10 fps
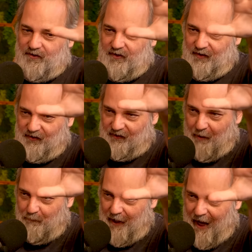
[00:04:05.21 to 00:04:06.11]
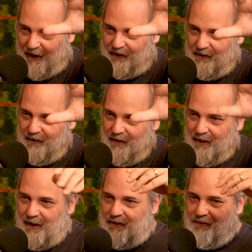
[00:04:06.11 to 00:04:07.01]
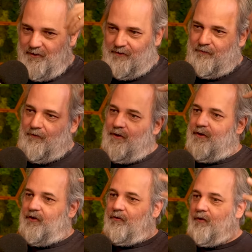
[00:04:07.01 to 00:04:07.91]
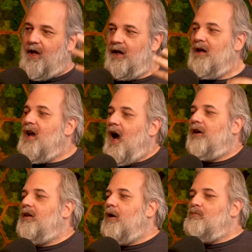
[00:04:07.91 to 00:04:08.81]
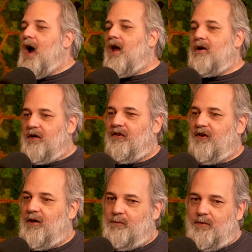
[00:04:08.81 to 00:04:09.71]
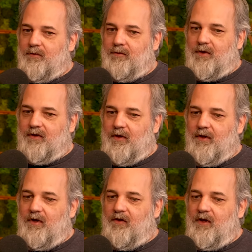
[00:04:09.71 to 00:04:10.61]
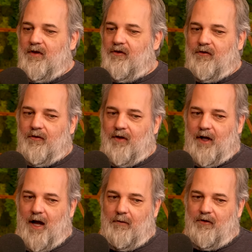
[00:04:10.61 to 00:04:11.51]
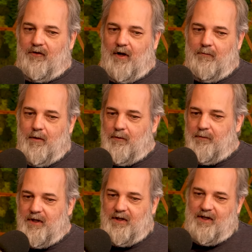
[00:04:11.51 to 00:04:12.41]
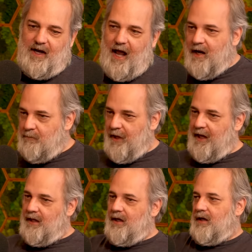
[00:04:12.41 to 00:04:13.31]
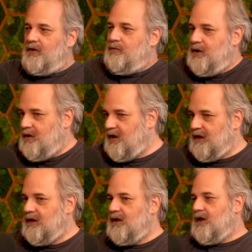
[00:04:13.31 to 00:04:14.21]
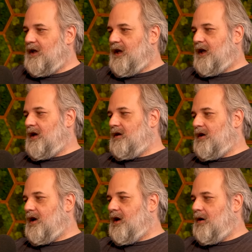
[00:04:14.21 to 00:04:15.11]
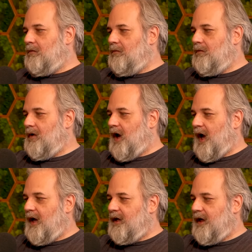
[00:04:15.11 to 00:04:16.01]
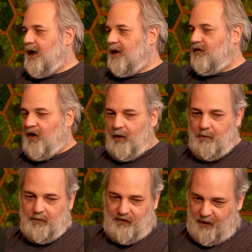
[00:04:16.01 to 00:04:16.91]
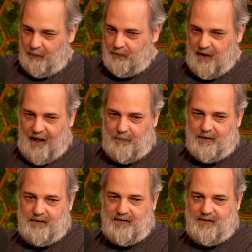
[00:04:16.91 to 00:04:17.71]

Step back and you just feel this flood. I get a modern example that is like, I remember being in an edit bay and community, and I had a terrible, terrible habit.